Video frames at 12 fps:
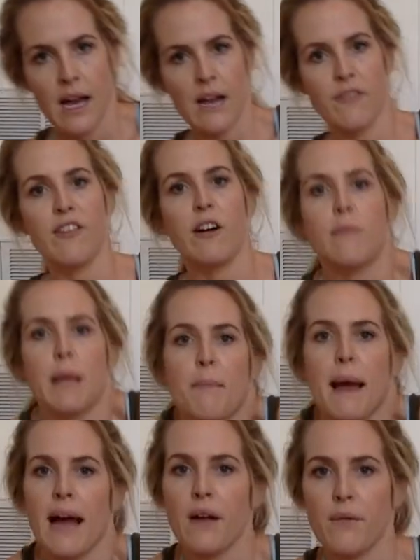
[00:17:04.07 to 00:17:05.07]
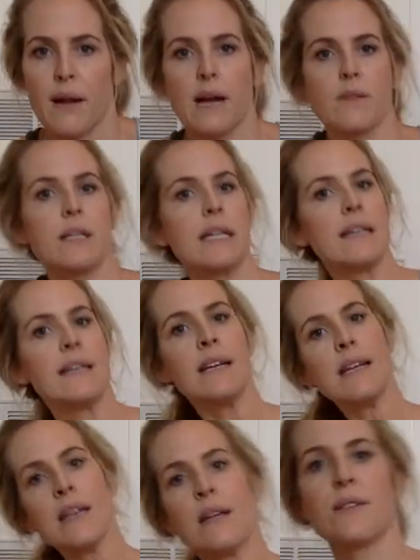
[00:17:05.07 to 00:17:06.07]
I felt my back round,
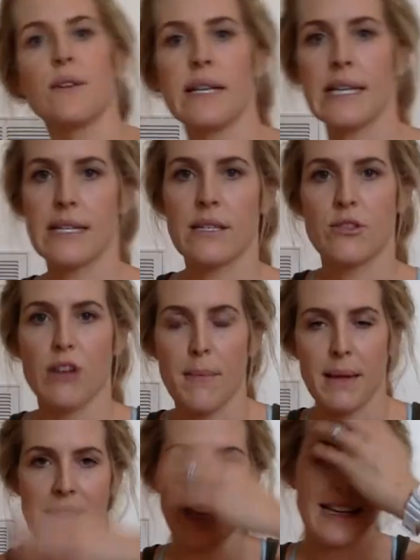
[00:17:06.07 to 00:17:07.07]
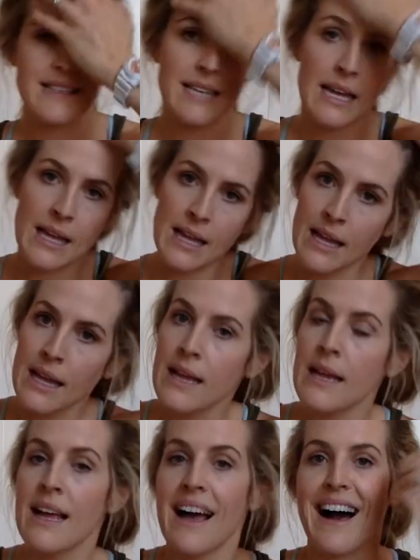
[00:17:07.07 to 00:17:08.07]
so I needed to drop my legs.
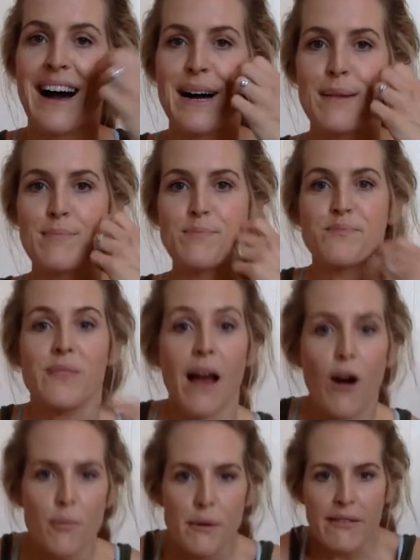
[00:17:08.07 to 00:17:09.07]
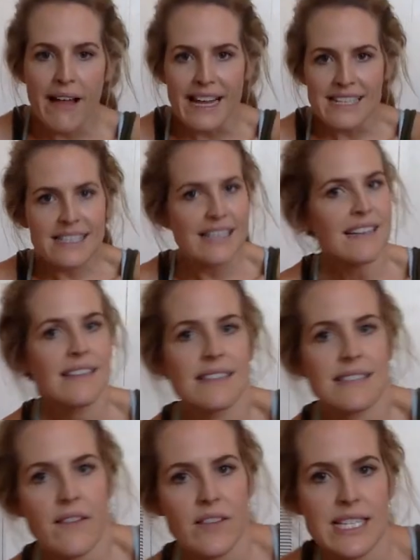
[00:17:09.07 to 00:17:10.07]
I hope you liked it.
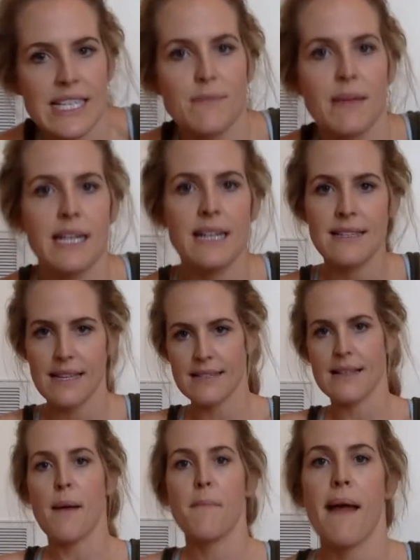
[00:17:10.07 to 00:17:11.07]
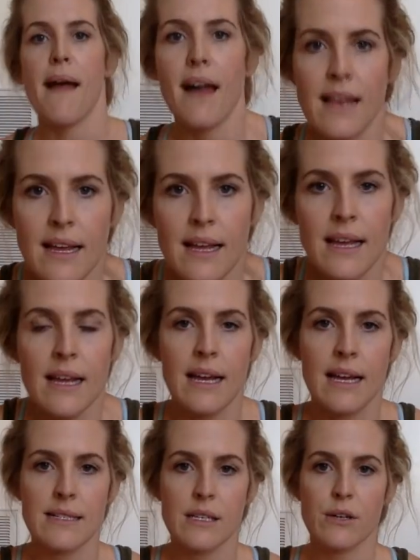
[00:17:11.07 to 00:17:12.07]
17 minutes, that's not bad.
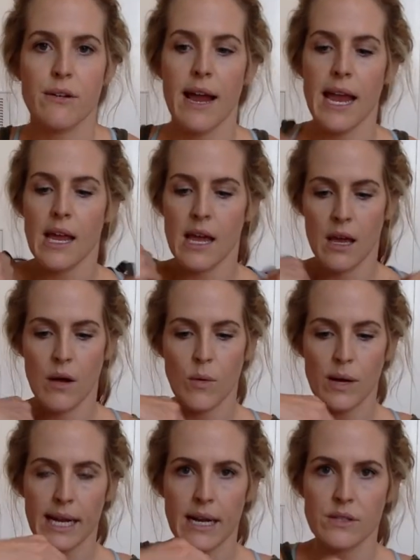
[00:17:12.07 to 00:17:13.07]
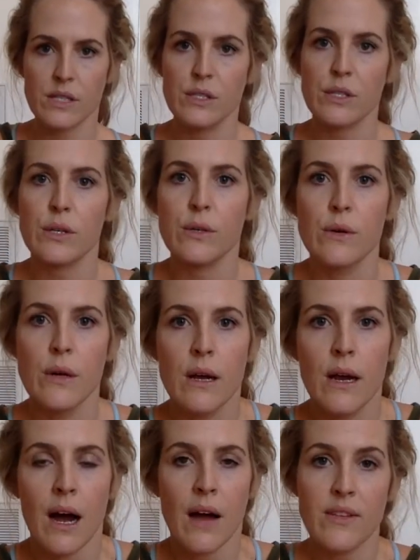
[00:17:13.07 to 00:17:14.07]
It's a great workout to do
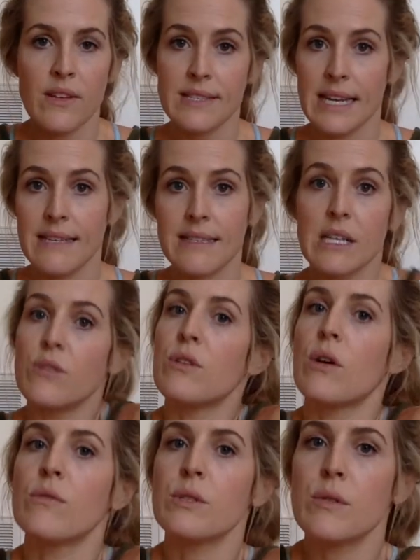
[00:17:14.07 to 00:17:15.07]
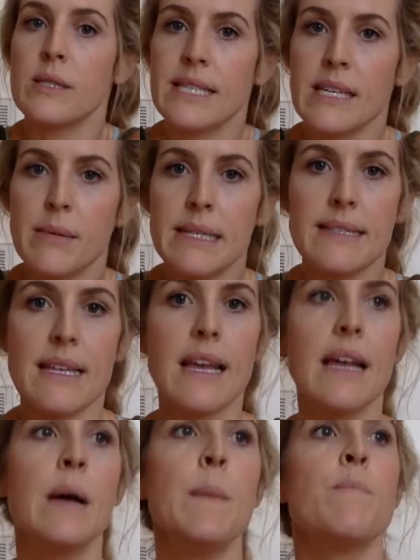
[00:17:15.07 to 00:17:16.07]
on the days that you don't do a
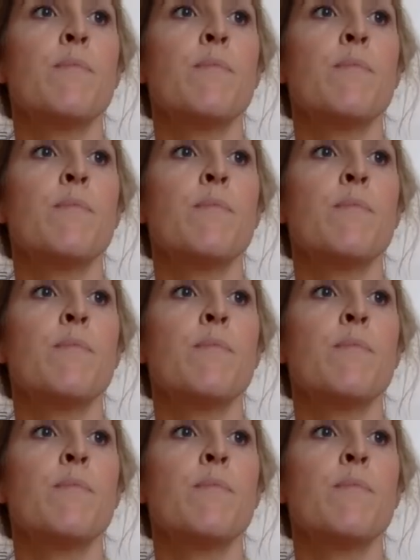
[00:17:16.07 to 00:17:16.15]
TBC,